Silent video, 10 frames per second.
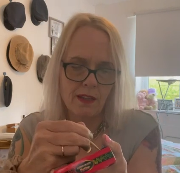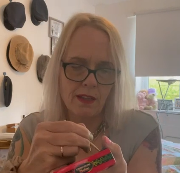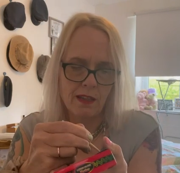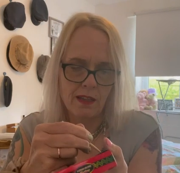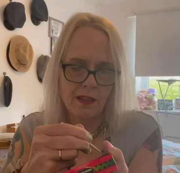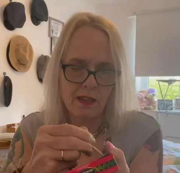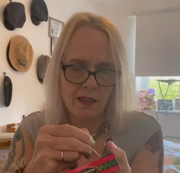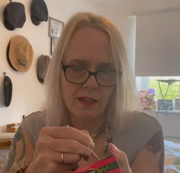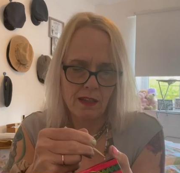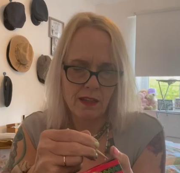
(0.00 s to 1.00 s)

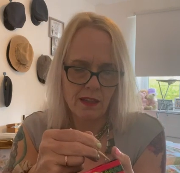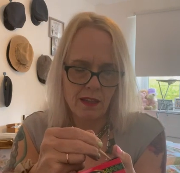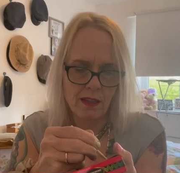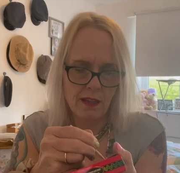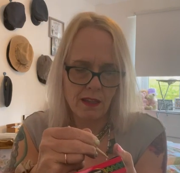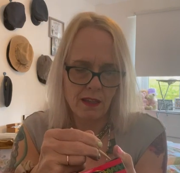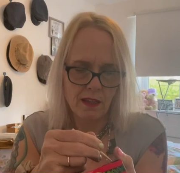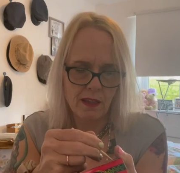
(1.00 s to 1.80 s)
[no speech]